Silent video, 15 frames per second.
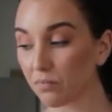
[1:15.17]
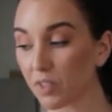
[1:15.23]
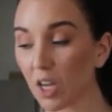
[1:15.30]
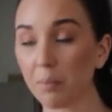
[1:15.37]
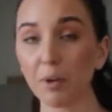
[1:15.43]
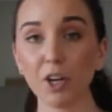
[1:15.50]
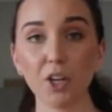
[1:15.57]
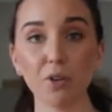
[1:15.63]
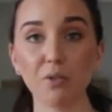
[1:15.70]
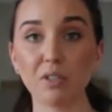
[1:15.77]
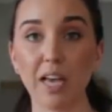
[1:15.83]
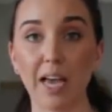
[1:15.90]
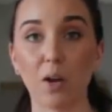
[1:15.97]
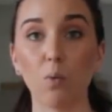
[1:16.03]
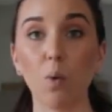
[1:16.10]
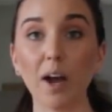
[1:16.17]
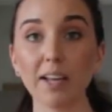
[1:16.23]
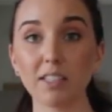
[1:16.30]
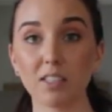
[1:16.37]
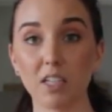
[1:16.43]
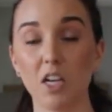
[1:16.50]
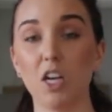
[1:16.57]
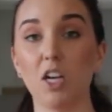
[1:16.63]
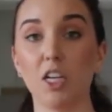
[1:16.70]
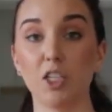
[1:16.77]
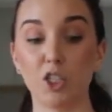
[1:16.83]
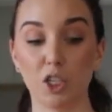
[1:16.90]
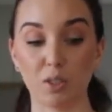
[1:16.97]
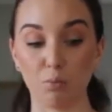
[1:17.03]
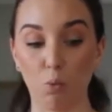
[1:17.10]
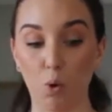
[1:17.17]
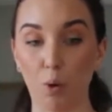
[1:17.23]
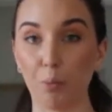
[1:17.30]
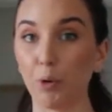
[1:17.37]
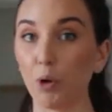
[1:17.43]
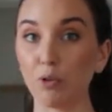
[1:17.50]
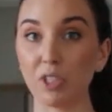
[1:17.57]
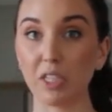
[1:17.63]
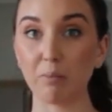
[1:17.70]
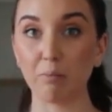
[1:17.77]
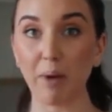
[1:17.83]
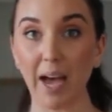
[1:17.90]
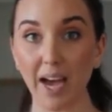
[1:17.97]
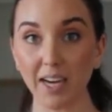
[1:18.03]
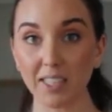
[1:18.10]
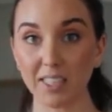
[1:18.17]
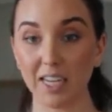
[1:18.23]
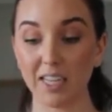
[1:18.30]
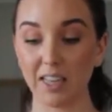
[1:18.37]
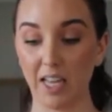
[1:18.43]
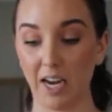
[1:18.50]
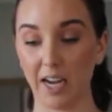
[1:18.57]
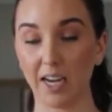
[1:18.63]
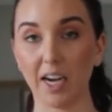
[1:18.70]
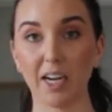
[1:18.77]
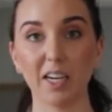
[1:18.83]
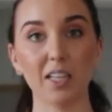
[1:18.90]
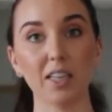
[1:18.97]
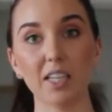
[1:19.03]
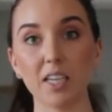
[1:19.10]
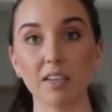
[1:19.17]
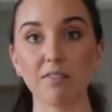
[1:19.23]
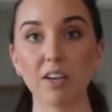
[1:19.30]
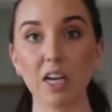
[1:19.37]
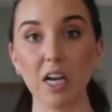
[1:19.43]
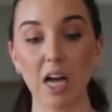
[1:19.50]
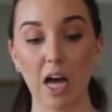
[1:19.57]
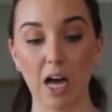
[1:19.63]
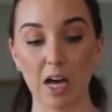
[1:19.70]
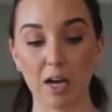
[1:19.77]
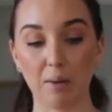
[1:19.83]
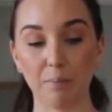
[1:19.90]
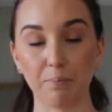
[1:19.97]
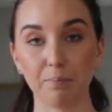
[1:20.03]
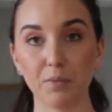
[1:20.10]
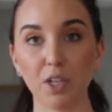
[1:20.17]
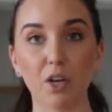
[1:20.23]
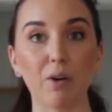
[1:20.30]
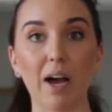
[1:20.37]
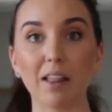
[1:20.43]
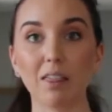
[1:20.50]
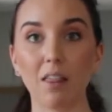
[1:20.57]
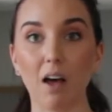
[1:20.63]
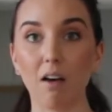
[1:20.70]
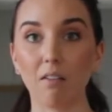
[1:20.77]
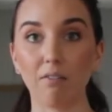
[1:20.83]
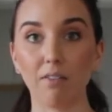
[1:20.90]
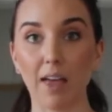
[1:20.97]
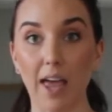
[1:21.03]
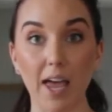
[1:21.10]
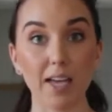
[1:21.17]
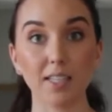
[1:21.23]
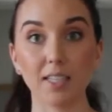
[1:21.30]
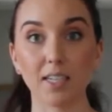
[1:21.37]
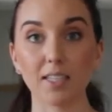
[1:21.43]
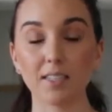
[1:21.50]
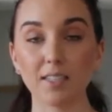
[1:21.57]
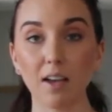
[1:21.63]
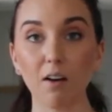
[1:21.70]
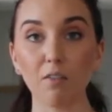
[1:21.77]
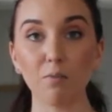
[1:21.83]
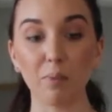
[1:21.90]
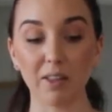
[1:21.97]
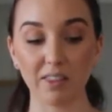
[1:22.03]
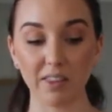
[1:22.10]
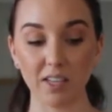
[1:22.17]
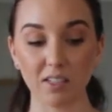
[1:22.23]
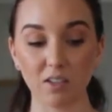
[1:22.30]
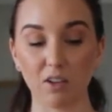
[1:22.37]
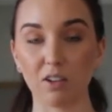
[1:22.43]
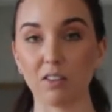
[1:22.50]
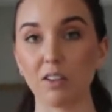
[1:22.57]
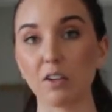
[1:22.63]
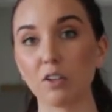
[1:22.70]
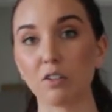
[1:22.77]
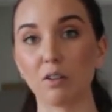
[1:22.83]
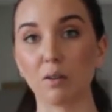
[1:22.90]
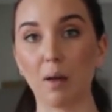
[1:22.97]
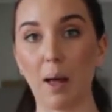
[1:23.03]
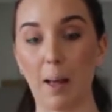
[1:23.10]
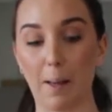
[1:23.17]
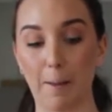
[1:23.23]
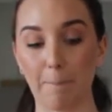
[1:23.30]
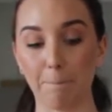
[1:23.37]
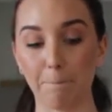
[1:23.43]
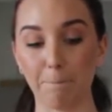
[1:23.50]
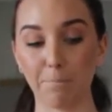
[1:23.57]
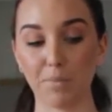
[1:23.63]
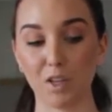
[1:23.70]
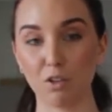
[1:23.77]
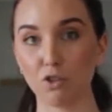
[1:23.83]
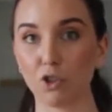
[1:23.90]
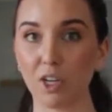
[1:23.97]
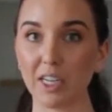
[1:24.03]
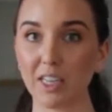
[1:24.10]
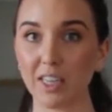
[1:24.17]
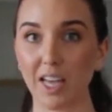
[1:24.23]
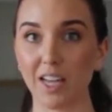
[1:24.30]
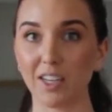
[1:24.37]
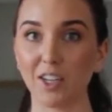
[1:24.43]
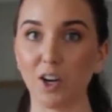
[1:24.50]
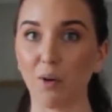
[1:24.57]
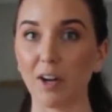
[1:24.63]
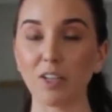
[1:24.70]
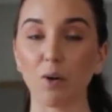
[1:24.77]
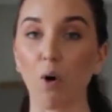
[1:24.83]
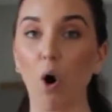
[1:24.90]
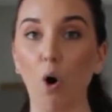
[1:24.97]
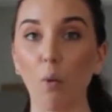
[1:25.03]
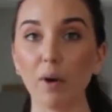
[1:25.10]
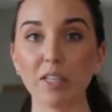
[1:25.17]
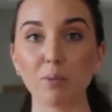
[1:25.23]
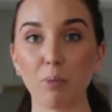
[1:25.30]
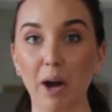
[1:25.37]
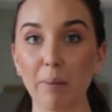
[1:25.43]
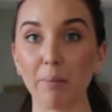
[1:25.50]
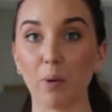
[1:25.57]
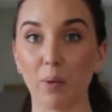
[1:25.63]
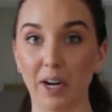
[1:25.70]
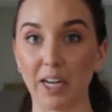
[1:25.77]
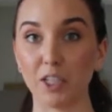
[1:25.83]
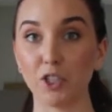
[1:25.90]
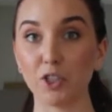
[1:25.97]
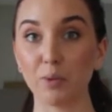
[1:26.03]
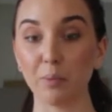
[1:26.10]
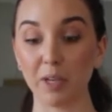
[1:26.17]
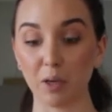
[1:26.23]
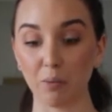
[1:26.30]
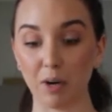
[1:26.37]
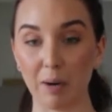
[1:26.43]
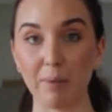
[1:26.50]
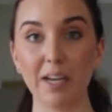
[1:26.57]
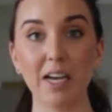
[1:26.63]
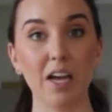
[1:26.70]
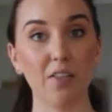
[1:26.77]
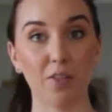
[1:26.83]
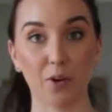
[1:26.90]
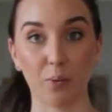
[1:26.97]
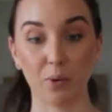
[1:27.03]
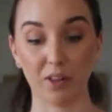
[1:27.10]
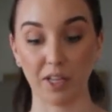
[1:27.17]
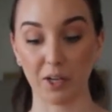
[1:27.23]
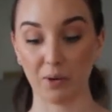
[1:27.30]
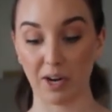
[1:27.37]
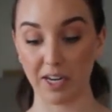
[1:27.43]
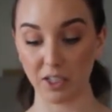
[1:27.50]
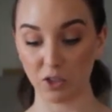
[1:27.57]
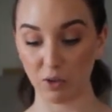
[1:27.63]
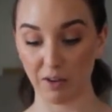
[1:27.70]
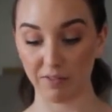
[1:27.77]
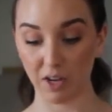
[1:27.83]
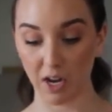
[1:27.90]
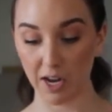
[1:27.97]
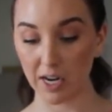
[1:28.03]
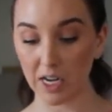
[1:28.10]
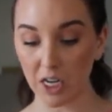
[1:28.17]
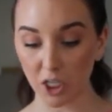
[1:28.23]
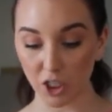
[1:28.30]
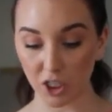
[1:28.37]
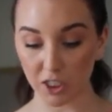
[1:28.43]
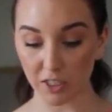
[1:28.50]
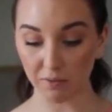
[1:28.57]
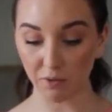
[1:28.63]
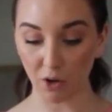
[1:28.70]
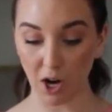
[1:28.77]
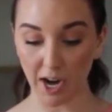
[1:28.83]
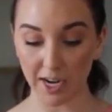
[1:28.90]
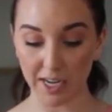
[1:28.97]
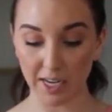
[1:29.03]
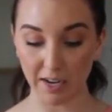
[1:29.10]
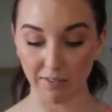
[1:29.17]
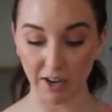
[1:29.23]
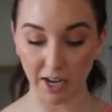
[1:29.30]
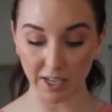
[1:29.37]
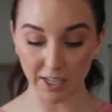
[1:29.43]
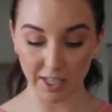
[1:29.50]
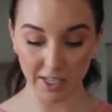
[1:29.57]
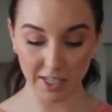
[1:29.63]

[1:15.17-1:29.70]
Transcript: I'm going to use egg whites, just more protein packed, and then I kind of leave, I love eggs in itself, but these are a little treat that, I don't always prep, but when I do meal prep, they're really great. So I've got just a variety of onion